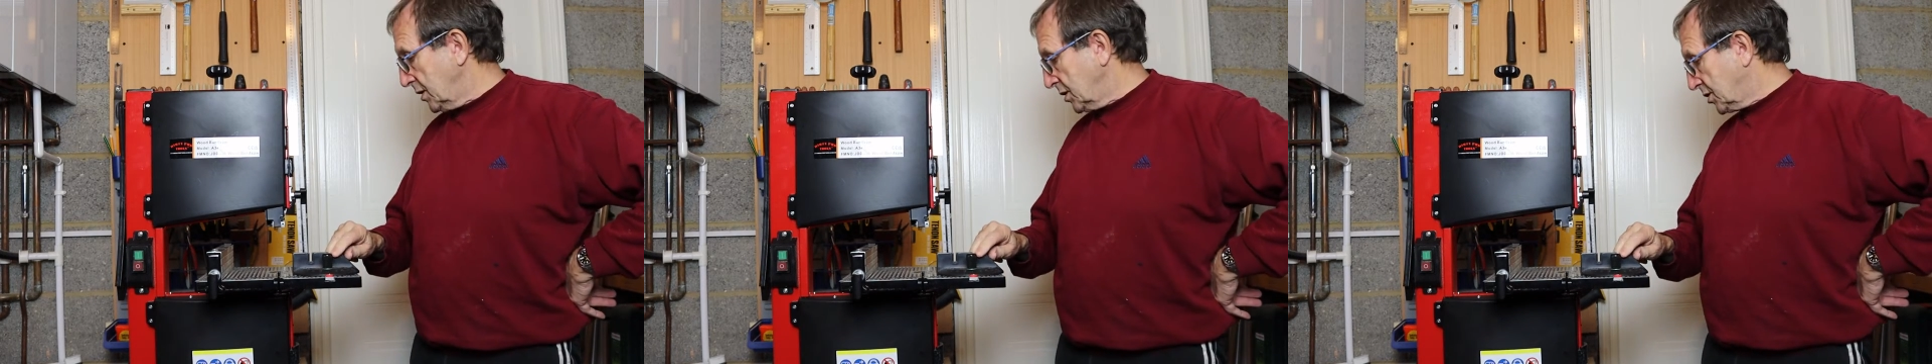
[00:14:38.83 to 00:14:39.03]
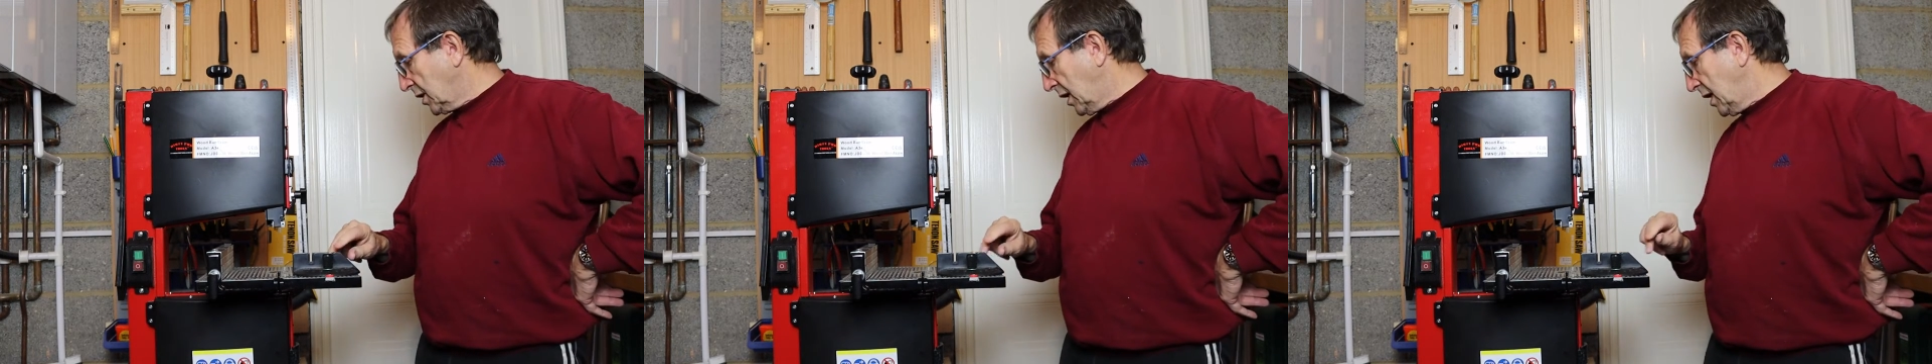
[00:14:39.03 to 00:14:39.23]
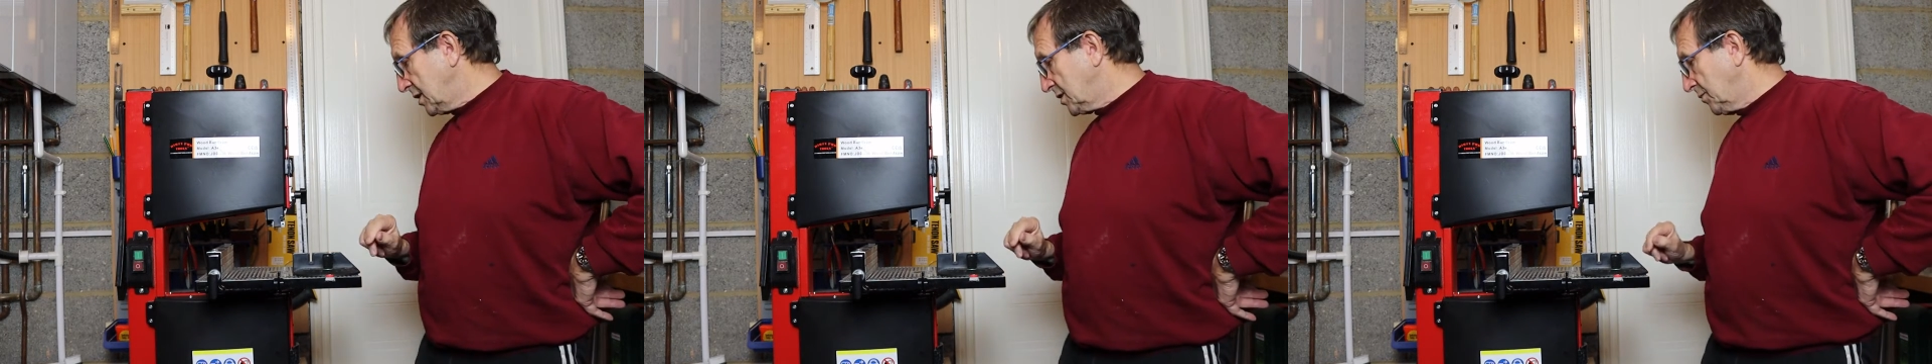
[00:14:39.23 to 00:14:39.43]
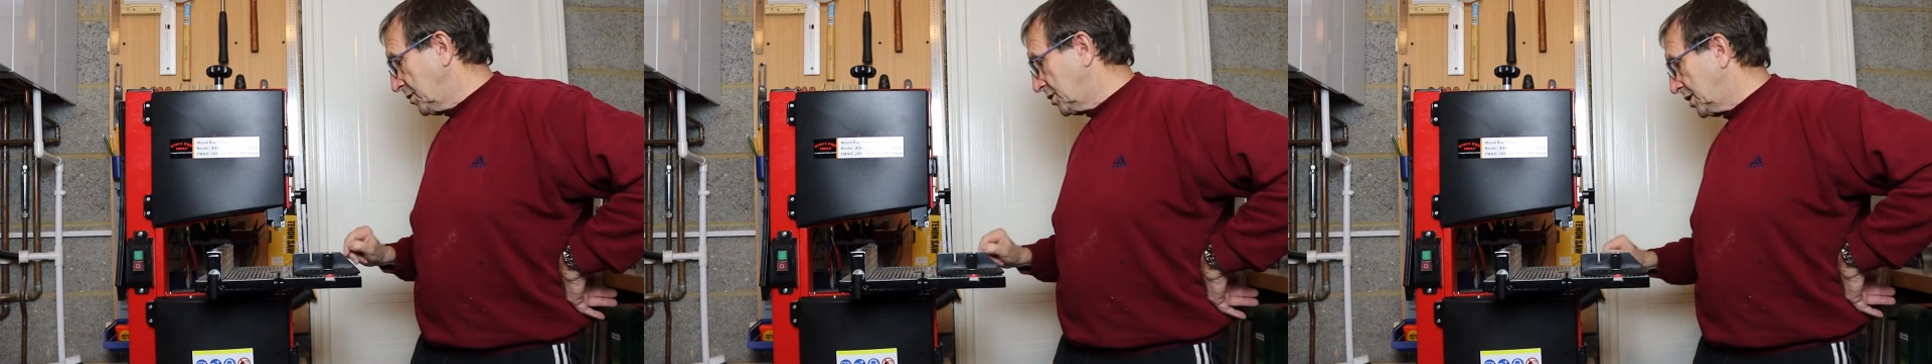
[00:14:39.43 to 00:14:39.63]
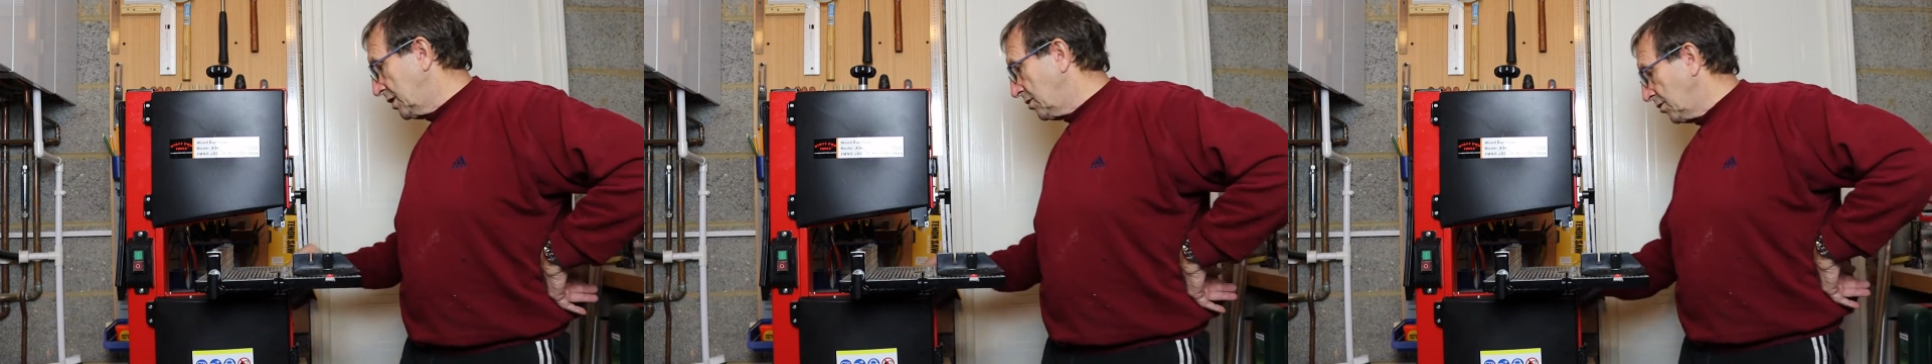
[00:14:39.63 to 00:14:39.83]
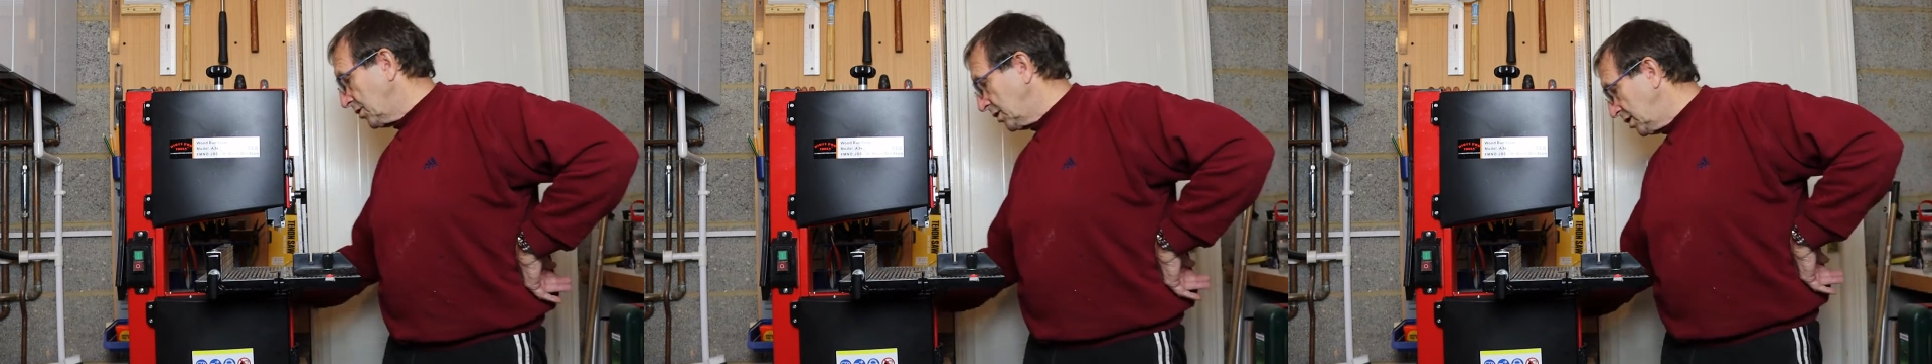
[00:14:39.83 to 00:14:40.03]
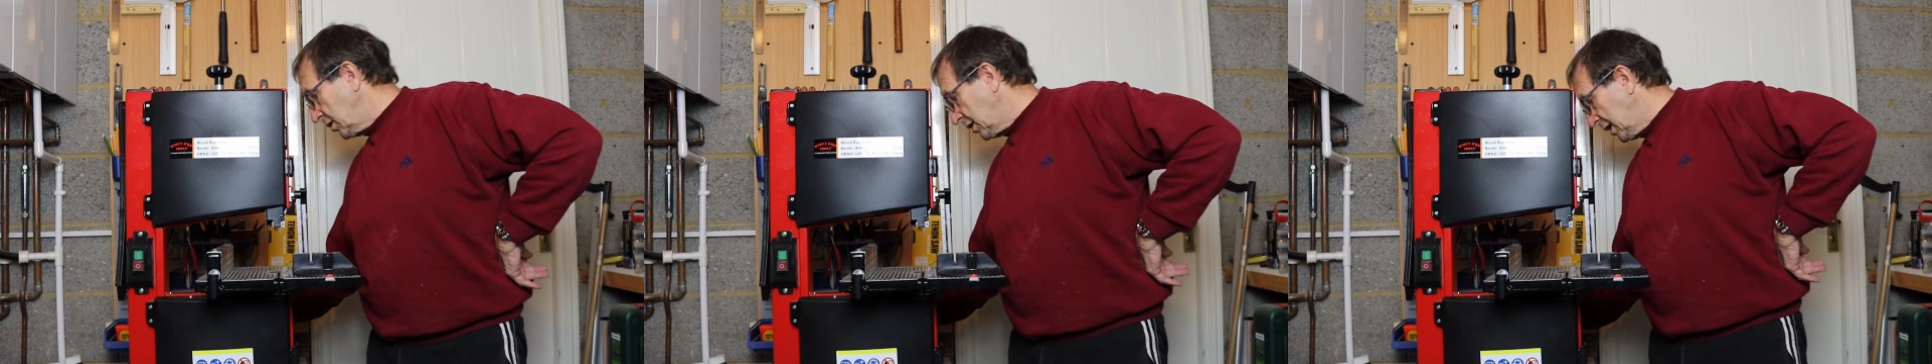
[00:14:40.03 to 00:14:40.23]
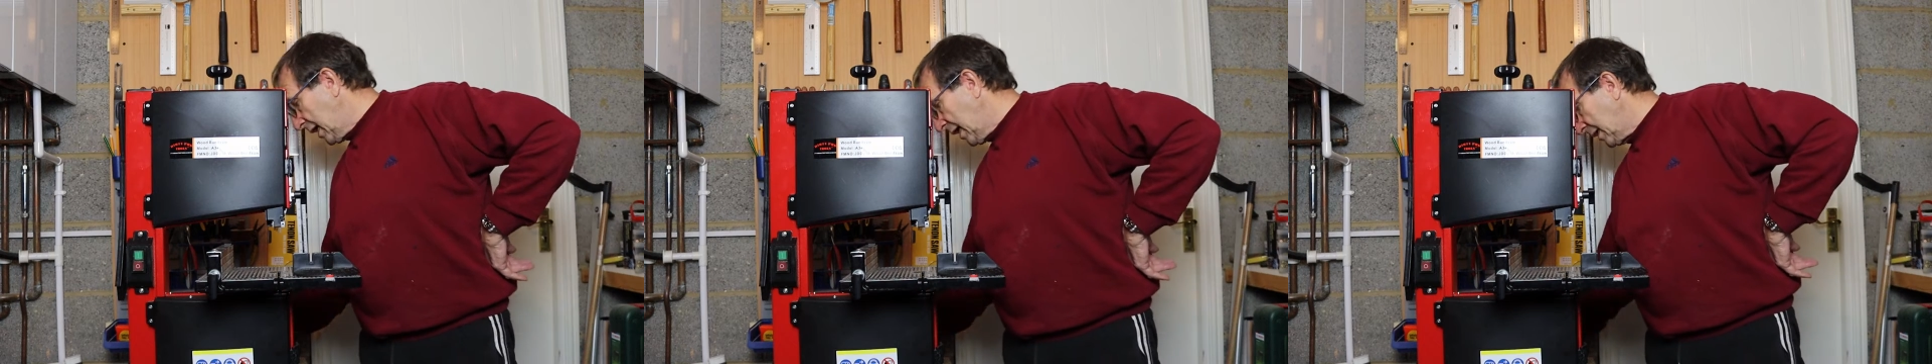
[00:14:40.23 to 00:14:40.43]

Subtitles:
size of material that you can